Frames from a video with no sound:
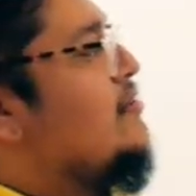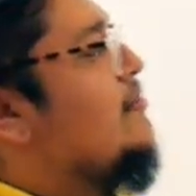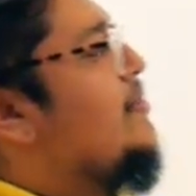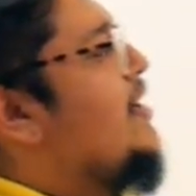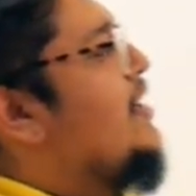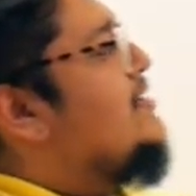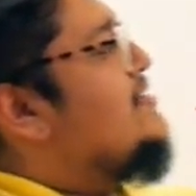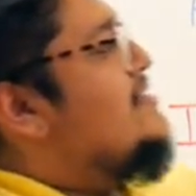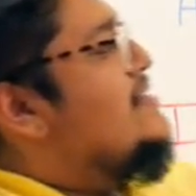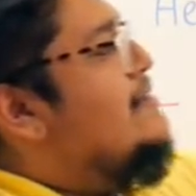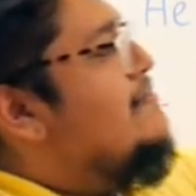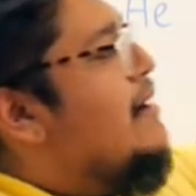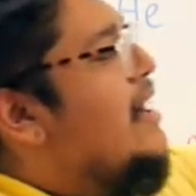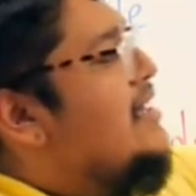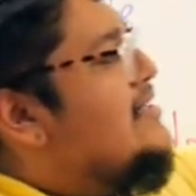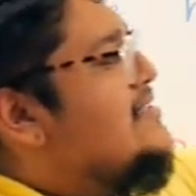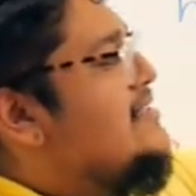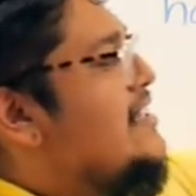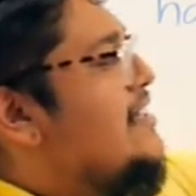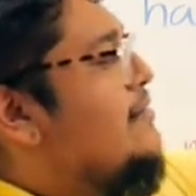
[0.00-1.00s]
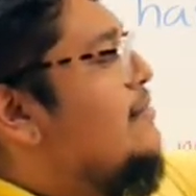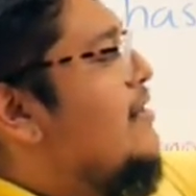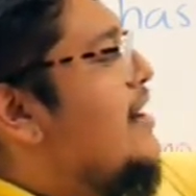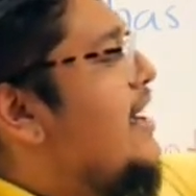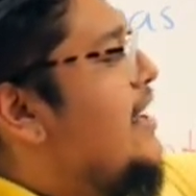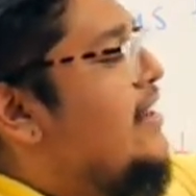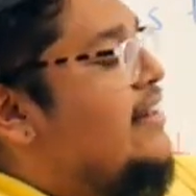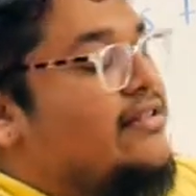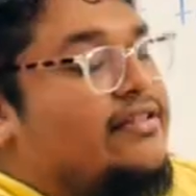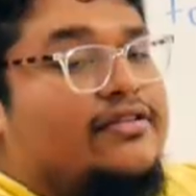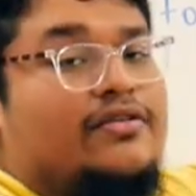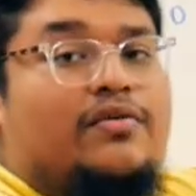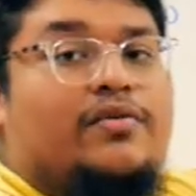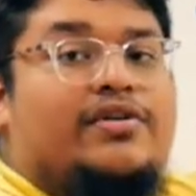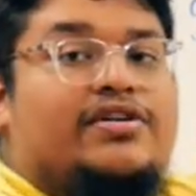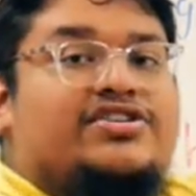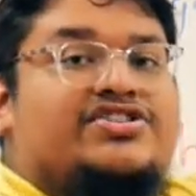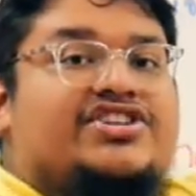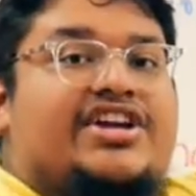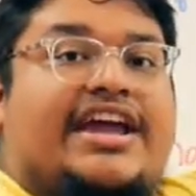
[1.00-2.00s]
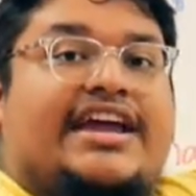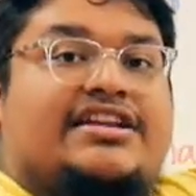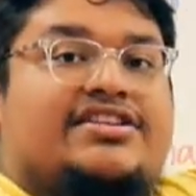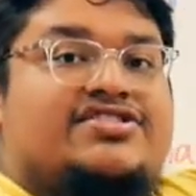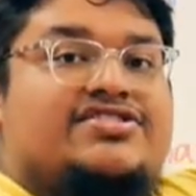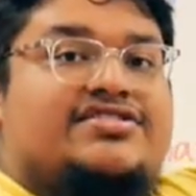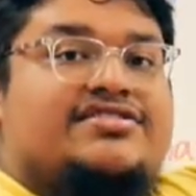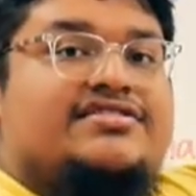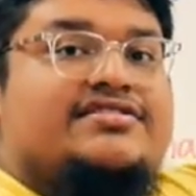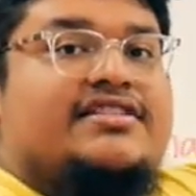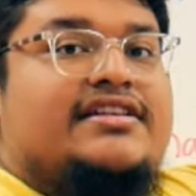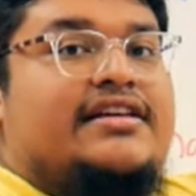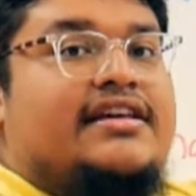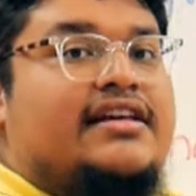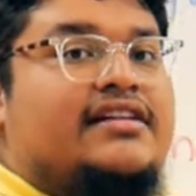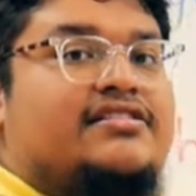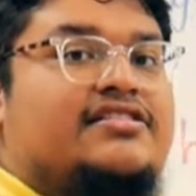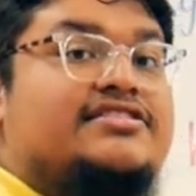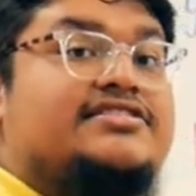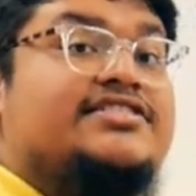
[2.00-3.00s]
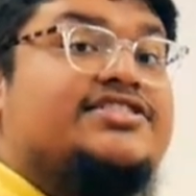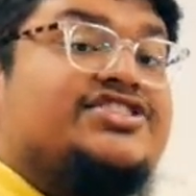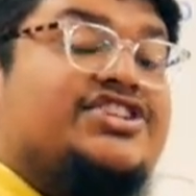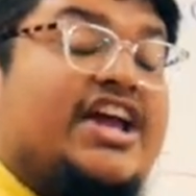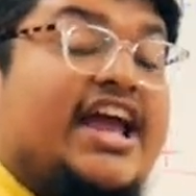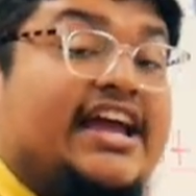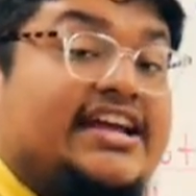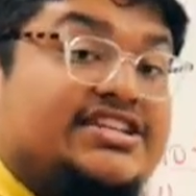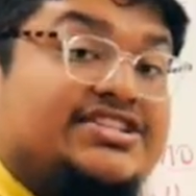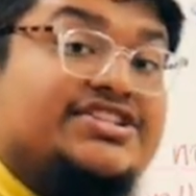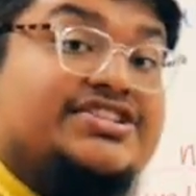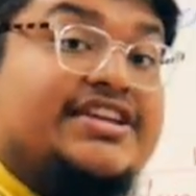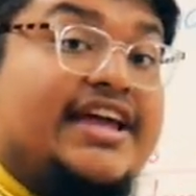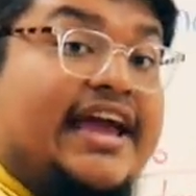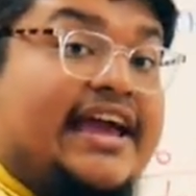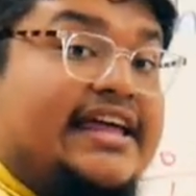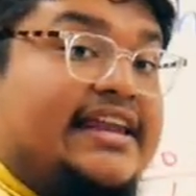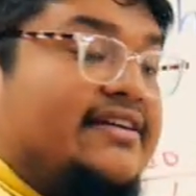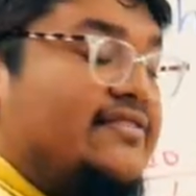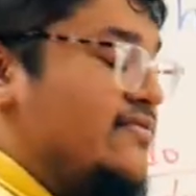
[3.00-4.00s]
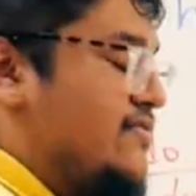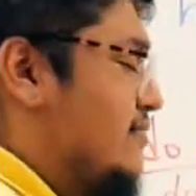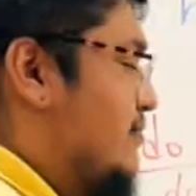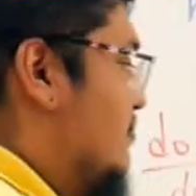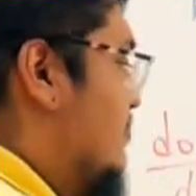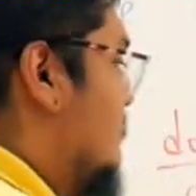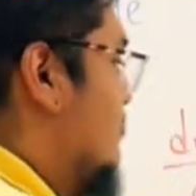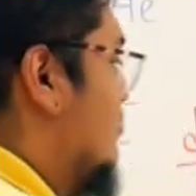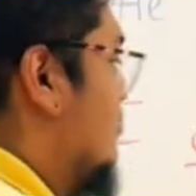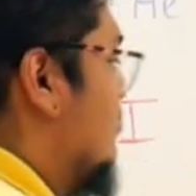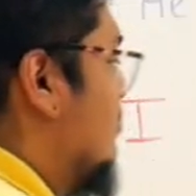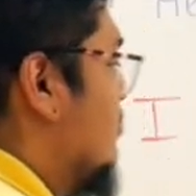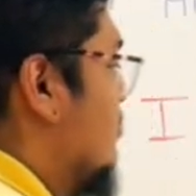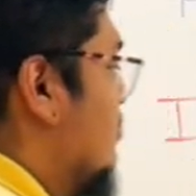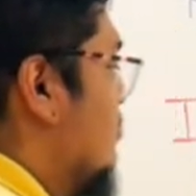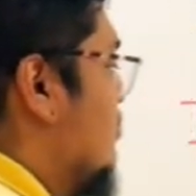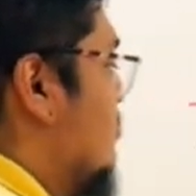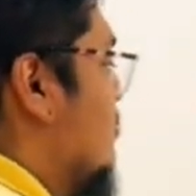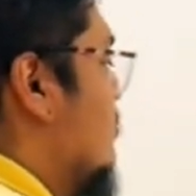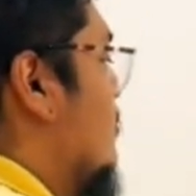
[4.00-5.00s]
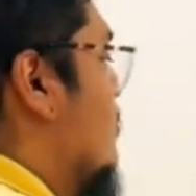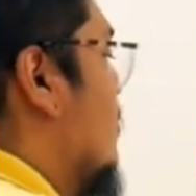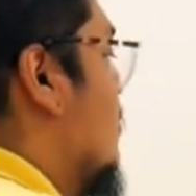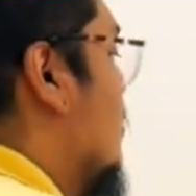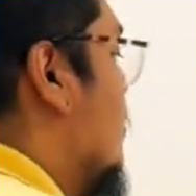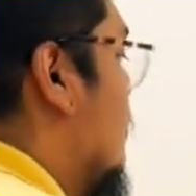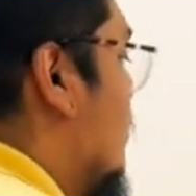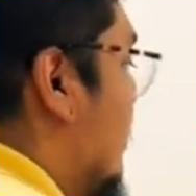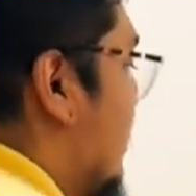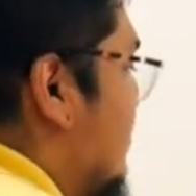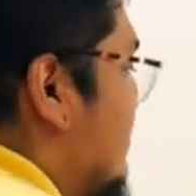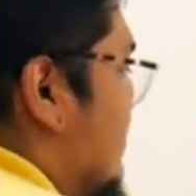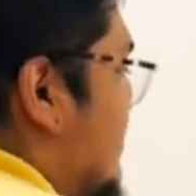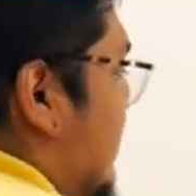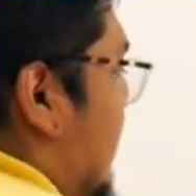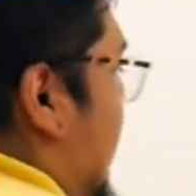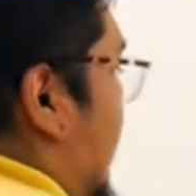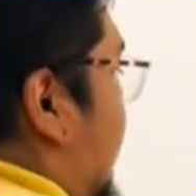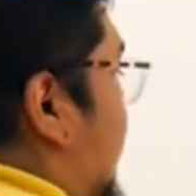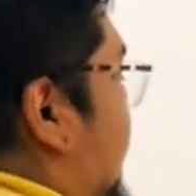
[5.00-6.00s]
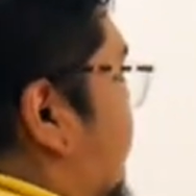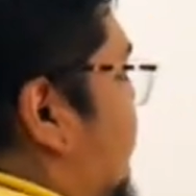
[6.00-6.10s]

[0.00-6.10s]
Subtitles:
Because in the positive, right, the word changes. Does it change in negative? Let's see.